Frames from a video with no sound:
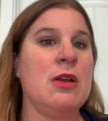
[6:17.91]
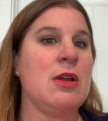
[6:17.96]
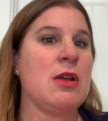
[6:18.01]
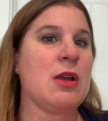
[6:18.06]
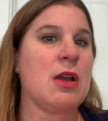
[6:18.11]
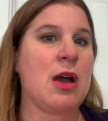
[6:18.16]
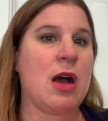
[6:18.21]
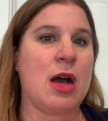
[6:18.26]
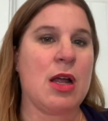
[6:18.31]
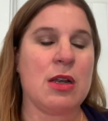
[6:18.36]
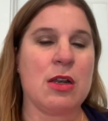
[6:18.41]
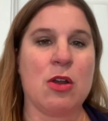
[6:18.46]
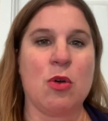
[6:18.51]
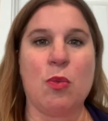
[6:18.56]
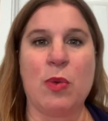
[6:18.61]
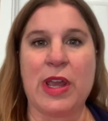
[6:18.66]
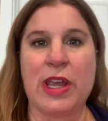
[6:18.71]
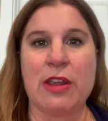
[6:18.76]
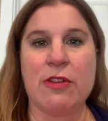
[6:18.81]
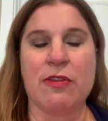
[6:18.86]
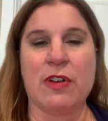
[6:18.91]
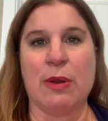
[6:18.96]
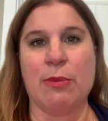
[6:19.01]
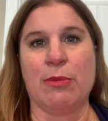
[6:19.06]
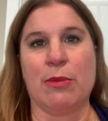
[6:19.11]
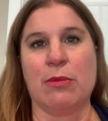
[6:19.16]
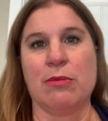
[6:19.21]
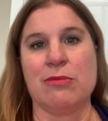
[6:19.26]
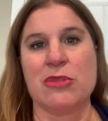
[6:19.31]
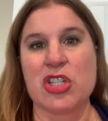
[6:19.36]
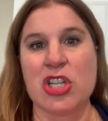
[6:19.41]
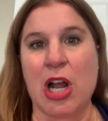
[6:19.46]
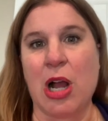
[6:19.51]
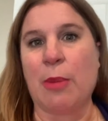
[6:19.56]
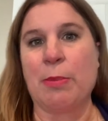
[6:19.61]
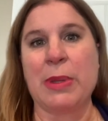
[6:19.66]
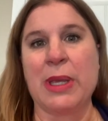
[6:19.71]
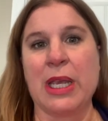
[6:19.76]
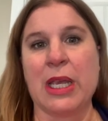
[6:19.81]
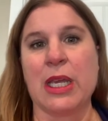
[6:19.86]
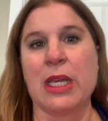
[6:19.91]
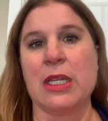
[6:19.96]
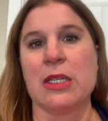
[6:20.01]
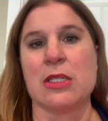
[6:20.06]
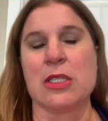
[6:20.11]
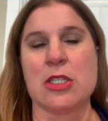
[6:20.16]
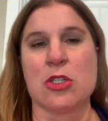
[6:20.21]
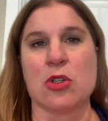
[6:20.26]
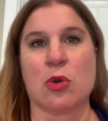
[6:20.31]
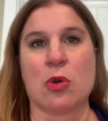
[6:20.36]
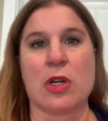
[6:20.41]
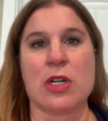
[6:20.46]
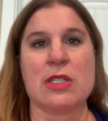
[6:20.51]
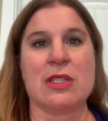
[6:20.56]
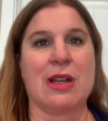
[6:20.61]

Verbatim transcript: gotten away from shopping in stores